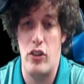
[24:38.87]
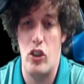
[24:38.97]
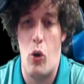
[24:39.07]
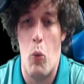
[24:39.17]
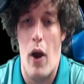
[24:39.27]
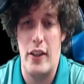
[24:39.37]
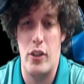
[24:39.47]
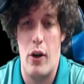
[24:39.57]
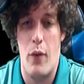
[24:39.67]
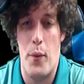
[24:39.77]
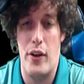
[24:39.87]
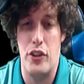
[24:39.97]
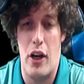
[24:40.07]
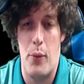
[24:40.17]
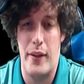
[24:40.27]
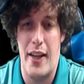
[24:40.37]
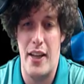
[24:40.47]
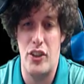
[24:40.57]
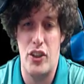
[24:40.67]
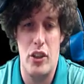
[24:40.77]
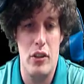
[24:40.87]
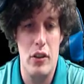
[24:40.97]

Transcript: squats or whatever when you're done with this.